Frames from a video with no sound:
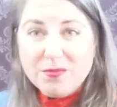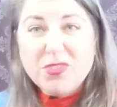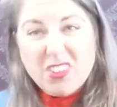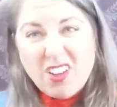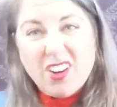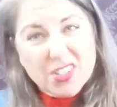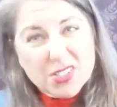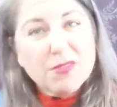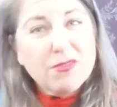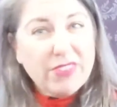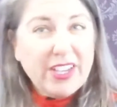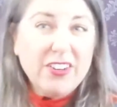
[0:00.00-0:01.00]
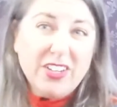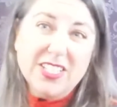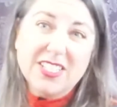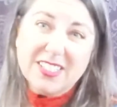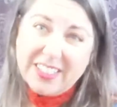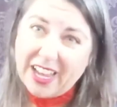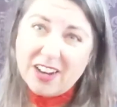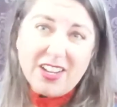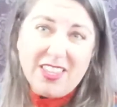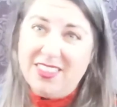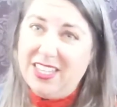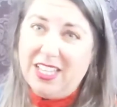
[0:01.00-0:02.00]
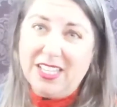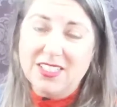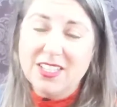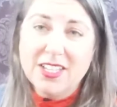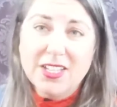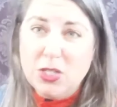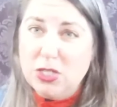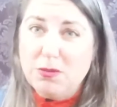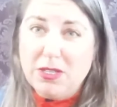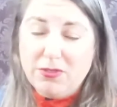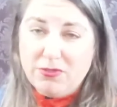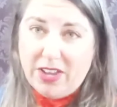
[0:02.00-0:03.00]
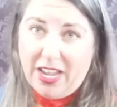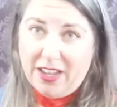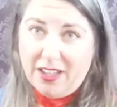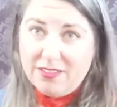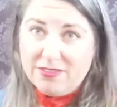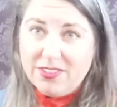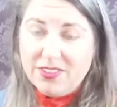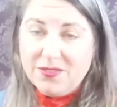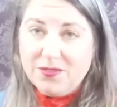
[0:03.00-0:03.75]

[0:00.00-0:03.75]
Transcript: there are some very scary things to be afraid of,